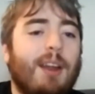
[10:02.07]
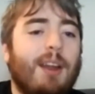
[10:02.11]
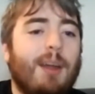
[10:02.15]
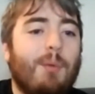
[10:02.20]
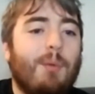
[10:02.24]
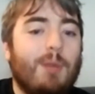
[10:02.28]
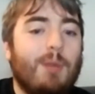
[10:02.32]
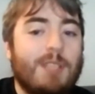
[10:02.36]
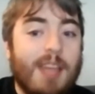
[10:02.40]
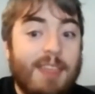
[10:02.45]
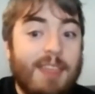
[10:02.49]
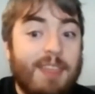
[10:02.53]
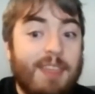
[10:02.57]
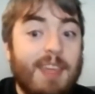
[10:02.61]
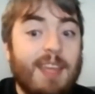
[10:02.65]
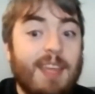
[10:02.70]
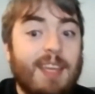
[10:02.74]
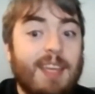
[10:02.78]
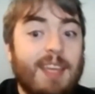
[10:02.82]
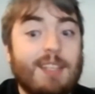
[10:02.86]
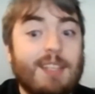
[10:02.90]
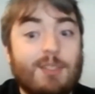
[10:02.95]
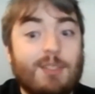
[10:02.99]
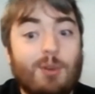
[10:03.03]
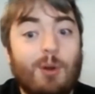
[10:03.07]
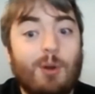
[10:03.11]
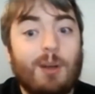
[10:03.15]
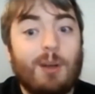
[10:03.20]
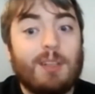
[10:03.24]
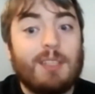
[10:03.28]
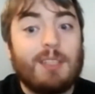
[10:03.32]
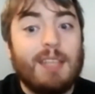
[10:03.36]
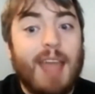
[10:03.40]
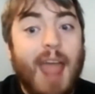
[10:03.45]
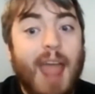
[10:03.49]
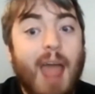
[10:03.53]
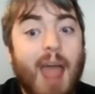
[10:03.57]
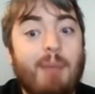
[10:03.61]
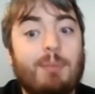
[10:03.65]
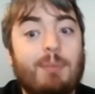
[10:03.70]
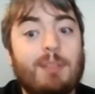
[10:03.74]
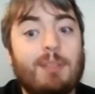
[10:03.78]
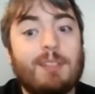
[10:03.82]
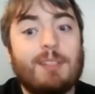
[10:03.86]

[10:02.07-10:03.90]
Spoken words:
which I think historically happens a